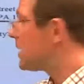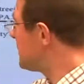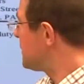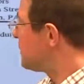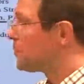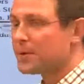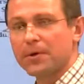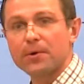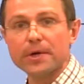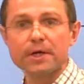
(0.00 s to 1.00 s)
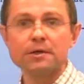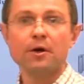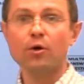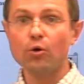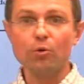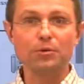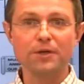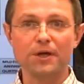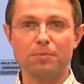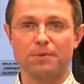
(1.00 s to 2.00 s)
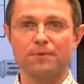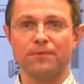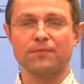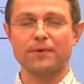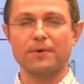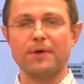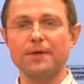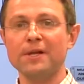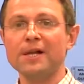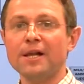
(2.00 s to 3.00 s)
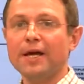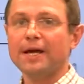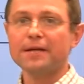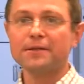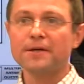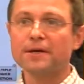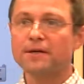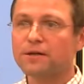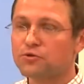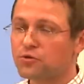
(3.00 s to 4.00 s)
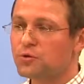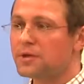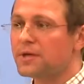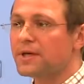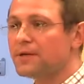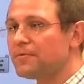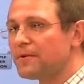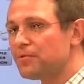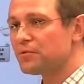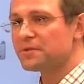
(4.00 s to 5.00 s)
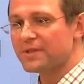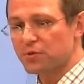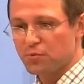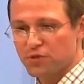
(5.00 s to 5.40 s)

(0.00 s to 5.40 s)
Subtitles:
are they all incorrect, or what happened, right? And so if you decide to